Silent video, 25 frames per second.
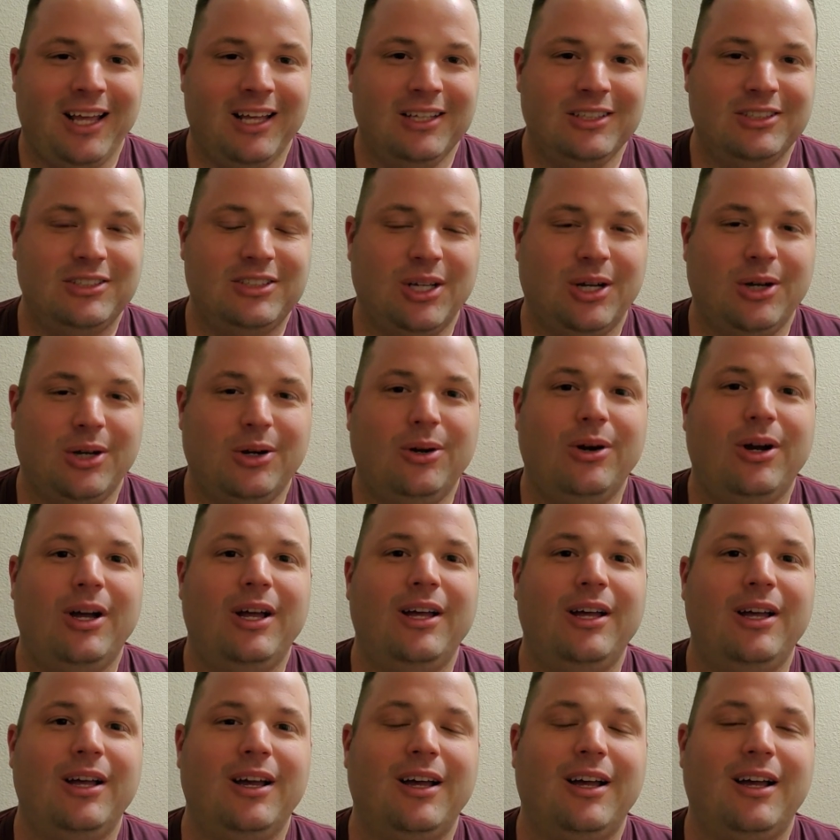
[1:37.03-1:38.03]
So
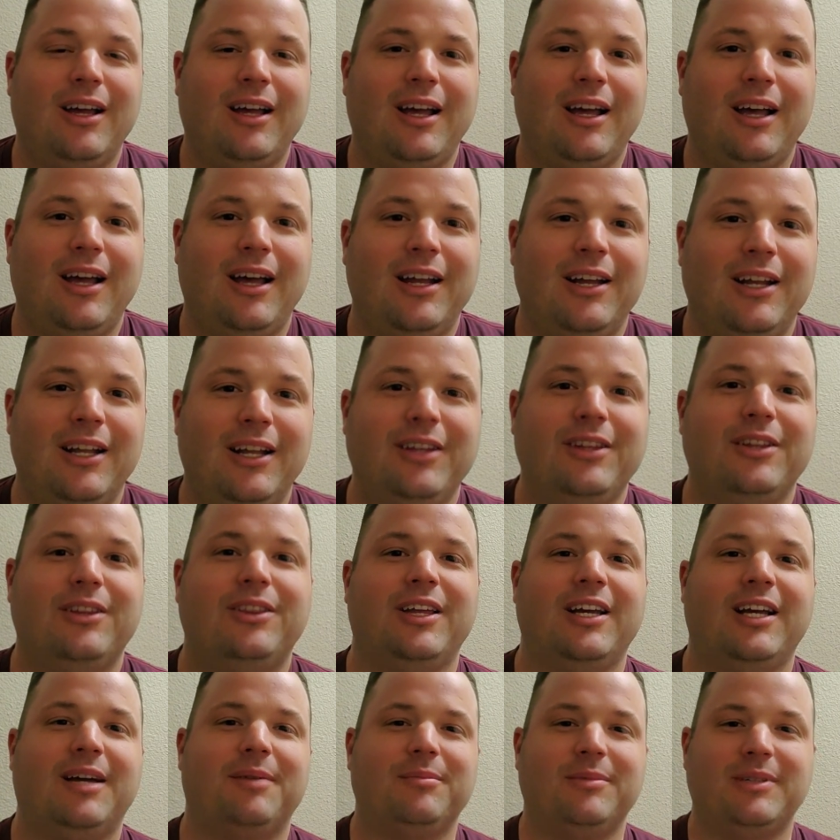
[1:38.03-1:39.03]
another
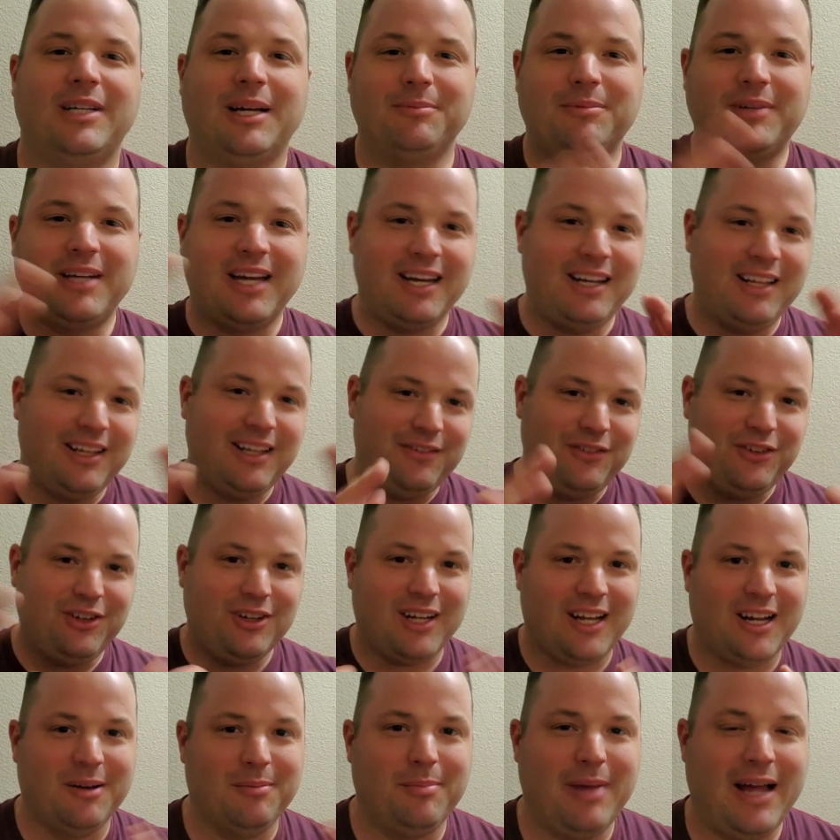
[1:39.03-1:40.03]
thing, I'm kind of giving you a
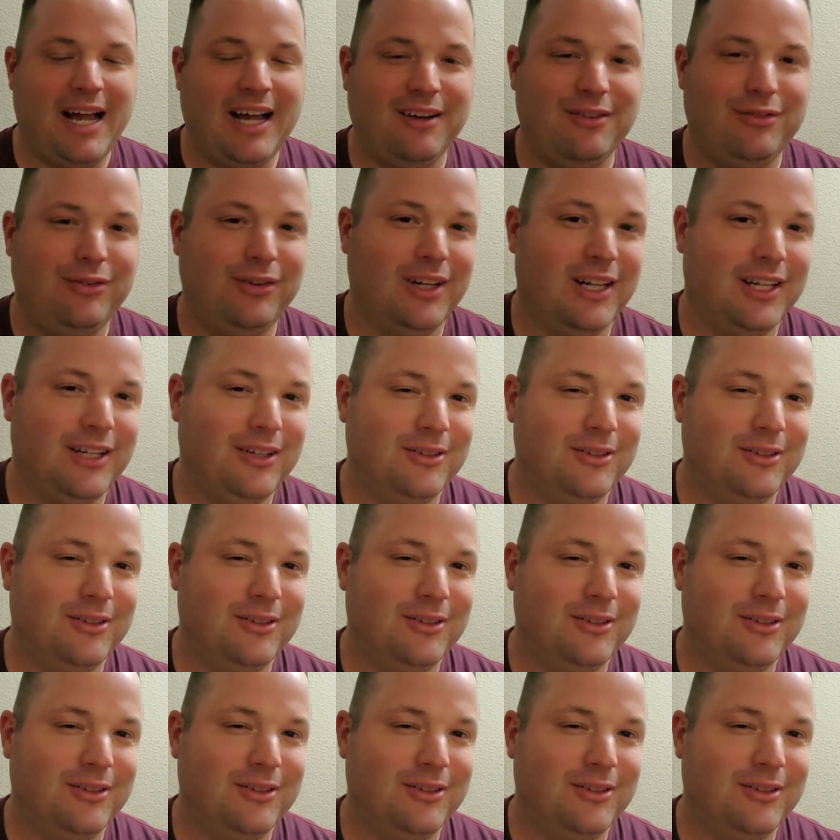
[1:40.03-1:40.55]
lot of backfill.